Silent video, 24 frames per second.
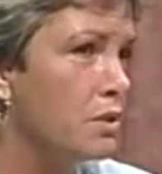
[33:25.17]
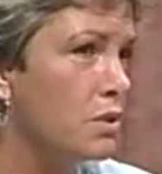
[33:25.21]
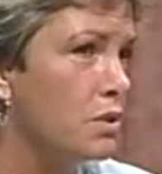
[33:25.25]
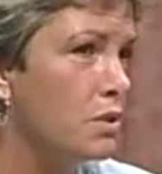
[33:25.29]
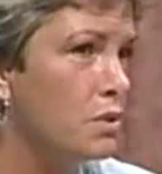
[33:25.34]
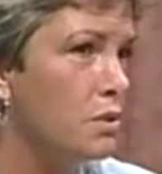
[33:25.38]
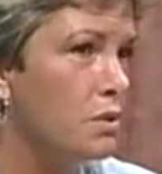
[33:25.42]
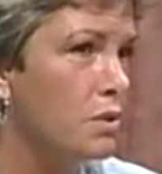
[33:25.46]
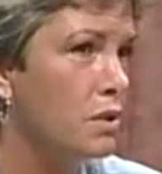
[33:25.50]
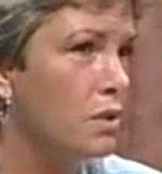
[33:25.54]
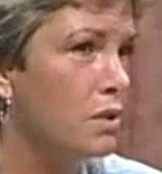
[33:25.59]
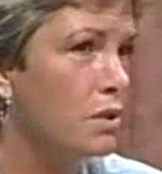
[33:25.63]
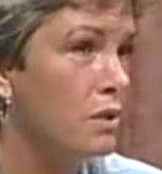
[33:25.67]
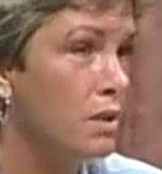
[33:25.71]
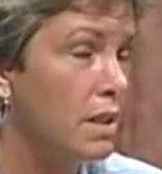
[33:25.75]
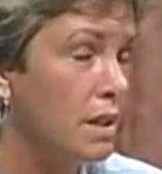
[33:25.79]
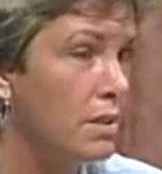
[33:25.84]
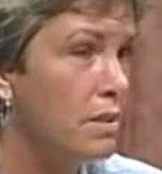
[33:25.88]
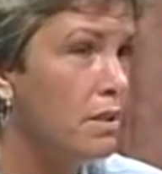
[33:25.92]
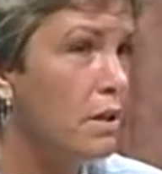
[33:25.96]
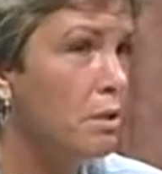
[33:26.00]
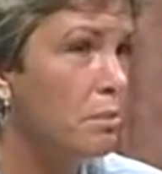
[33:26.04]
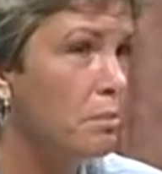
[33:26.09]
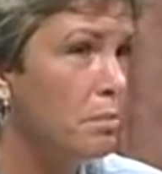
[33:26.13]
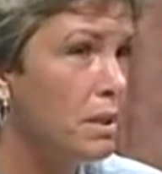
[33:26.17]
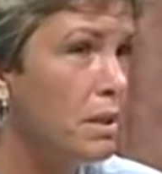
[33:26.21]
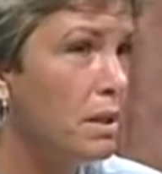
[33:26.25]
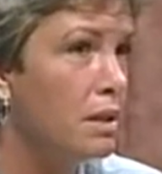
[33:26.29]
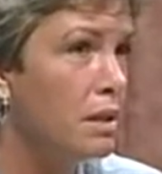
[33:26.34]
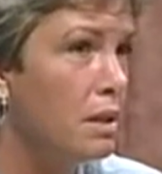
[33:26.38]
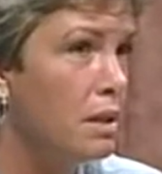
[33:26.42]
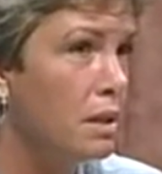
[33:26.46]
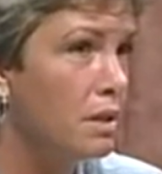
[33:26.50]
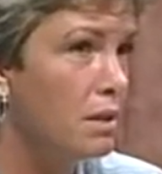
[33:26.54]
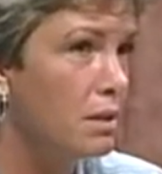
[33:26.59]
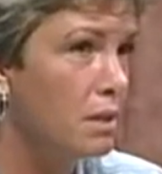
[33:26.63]
that's our
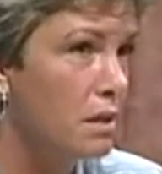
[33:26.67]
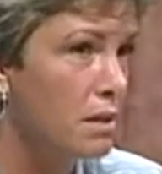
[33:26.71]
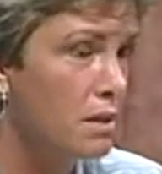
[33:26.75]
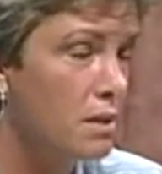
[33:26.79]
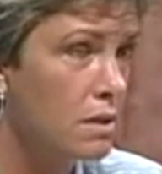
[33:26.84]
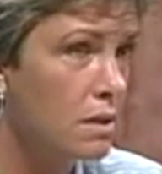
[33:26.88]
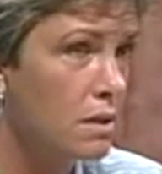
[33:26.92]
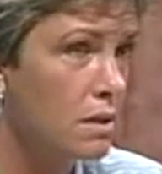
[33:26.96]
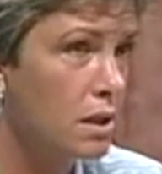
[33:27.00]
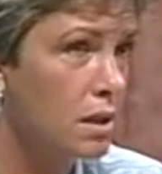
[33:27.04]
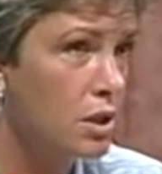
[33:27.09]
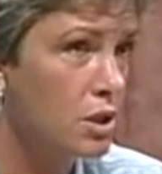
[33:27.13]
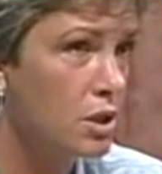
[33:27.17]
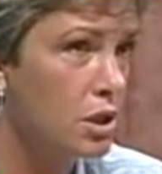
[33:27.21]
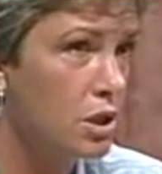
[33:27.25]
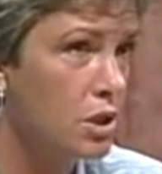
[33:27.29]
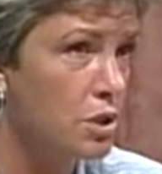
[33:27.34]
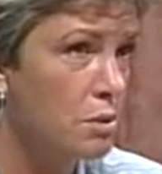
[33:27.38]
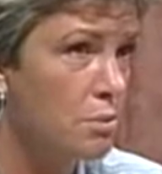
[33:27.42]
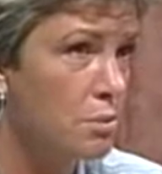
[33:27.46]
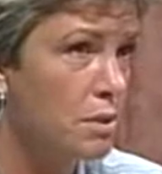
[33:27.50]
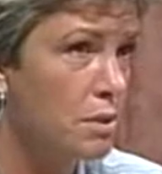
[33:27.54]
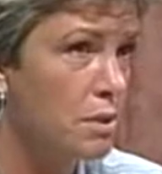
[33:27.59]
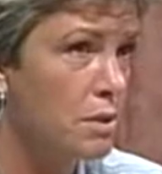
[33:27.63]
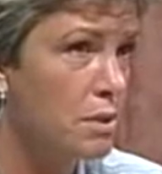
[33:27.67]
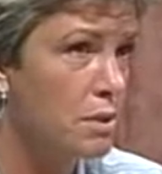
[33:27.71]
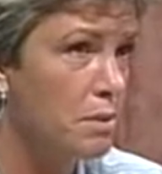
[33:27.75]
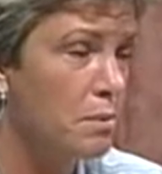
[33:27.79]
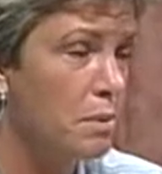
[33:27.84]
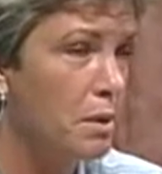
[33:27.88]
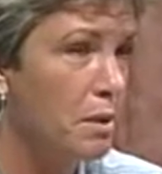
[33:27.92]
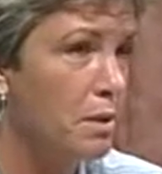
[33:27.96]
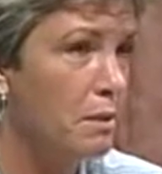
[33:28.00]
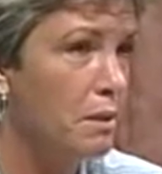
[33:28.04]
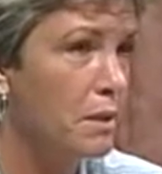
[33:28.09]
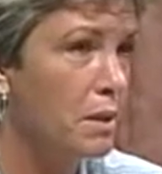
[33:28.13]
PD, that's our Oshkosh Police
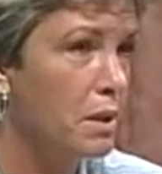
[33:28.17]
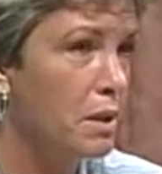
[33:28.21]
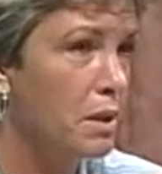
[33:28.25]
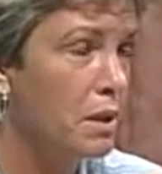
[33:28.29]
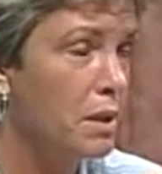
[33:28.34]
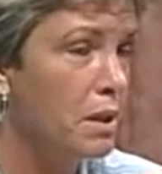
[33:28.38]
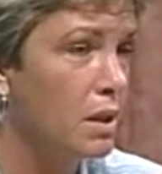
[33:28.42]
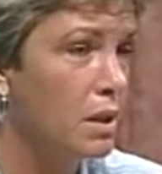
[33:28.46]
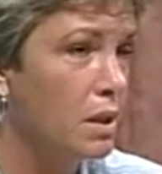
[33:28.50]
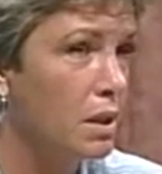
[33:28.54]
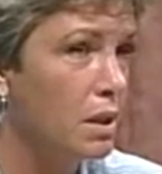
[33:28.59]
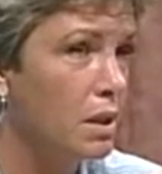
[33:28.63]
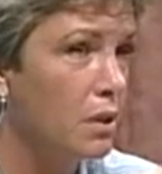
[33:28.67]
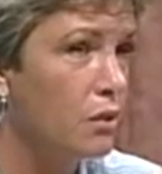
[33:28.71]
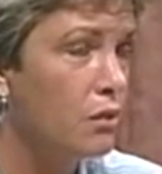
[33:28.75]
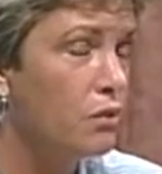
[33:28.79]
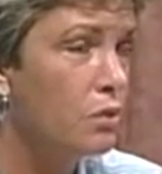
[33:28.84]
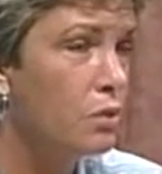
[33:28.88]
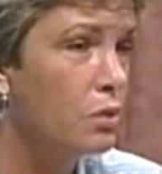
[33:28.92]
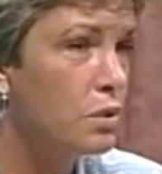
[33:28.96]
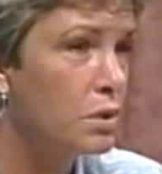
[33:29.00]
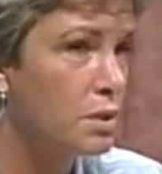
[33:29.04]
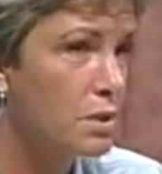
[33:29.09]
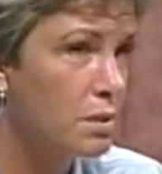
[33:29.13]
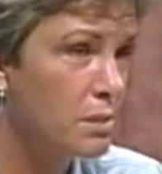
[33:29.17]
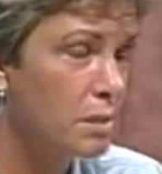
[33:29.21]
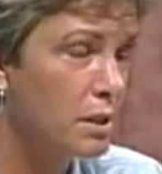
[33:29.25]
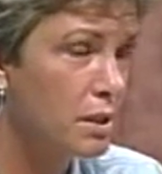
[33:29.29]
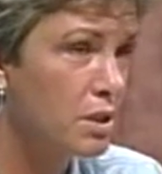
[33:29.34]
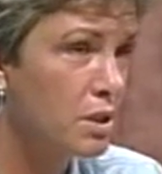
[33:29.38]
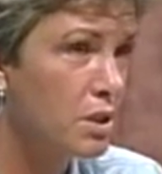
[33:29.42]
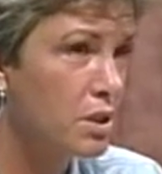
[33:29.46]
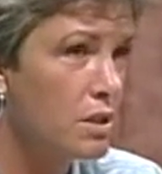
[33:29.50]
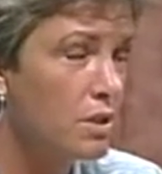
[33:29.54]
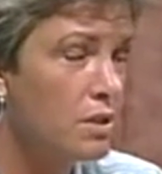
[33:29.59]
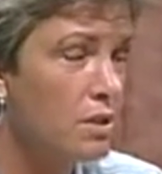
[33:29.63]
Department. Food
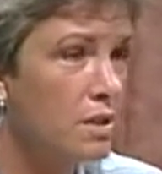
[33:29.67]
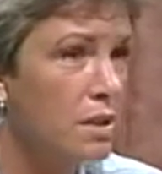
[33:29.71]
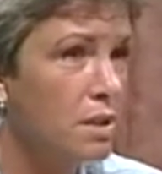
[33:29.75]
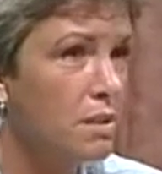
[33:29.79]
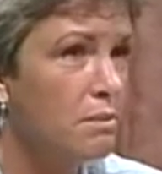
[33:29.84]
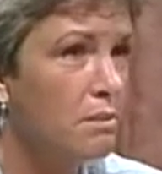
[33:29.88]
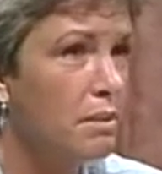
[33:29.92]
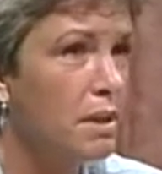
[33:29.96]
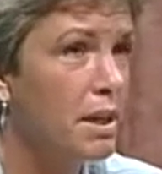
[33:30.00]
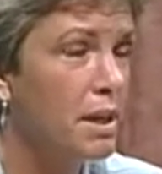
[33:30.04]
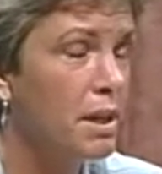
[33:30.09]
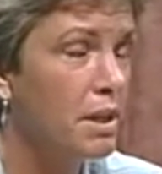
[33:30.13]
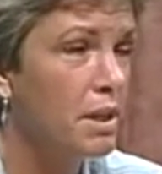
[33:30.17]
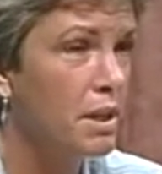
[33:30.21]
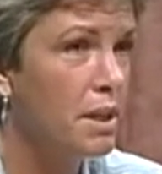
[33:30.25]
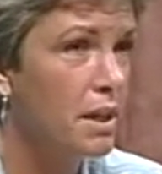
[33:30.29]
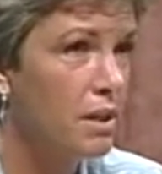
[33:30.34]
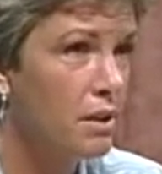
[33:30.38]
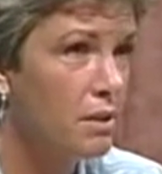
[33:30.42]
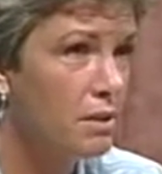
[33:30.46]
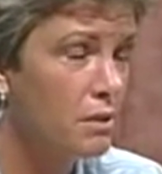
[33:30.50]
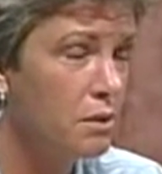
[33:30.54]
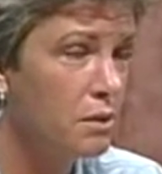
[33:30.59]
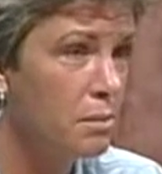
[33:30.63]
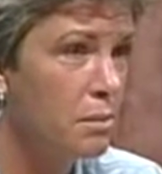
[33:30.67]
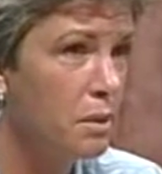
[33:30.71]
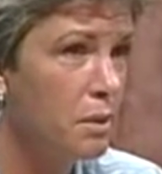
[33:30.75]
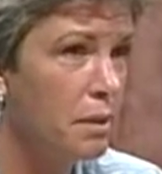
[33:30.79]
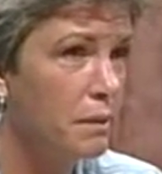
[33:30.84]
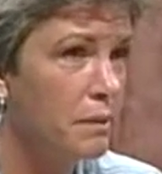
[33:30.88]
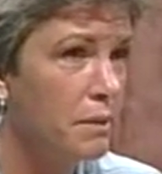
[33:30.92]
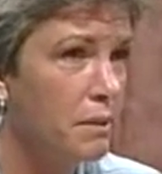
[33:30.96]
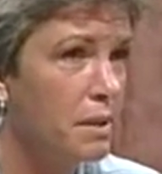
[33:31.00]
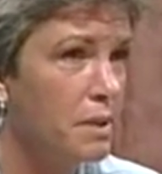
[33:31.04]
inspection is done by our health department.